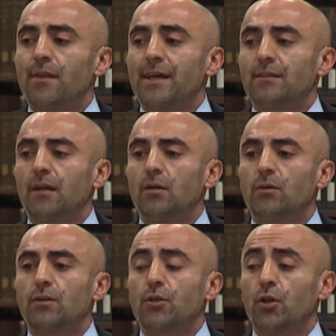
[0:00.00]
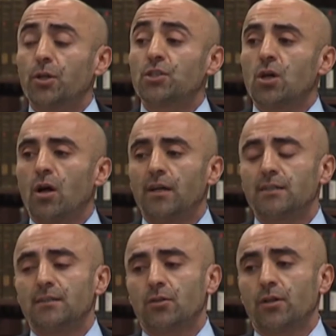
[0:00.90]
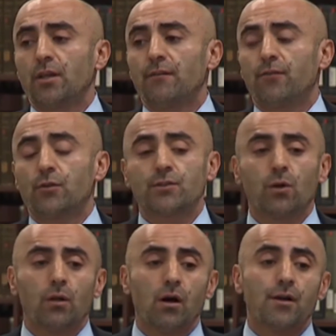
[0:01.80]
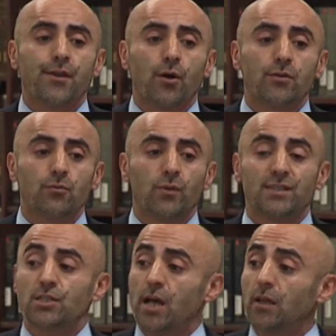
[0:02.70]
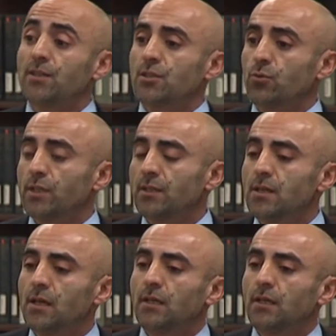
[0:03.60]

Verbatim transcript: that uh, the Kurdish card that Turkey for so long thought was a challenge to it